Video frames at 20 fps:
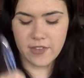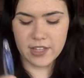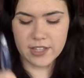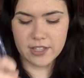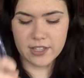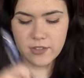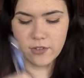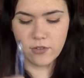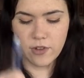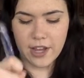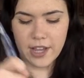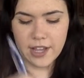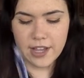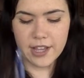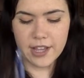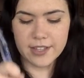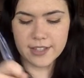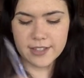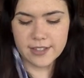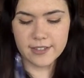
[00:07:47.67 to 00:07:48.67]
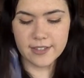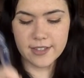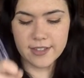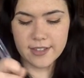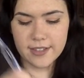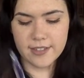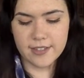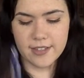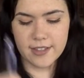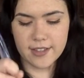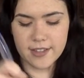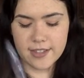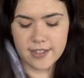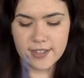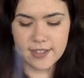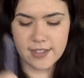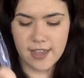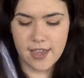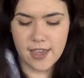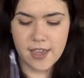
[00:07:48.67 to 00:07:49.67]
it's the right
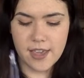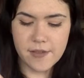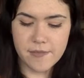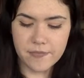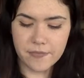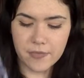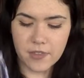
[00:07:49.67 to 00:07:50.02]
consistency.